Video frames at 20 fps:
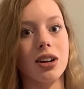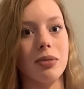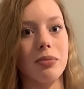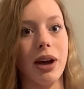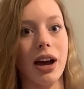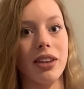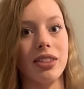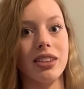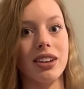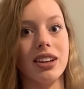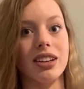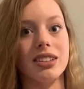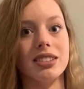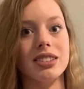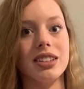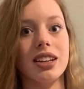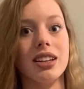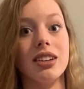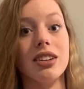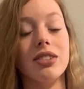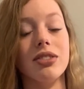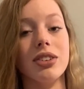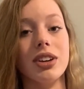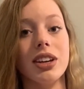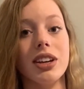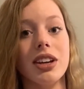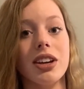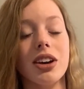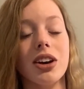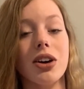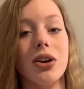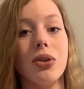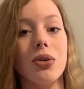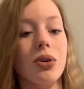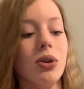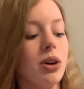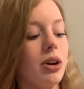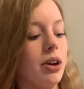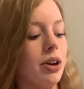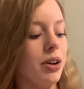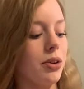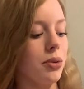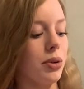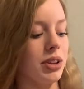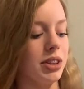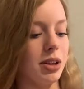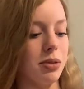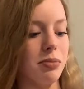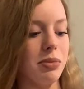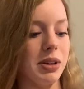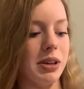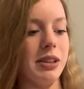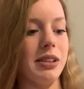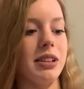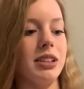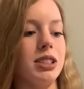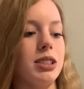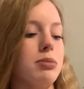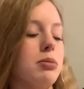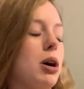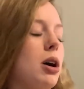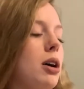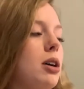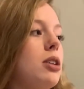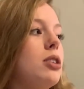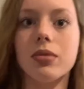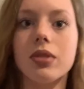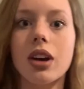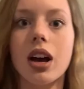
about this in the video with it being this small.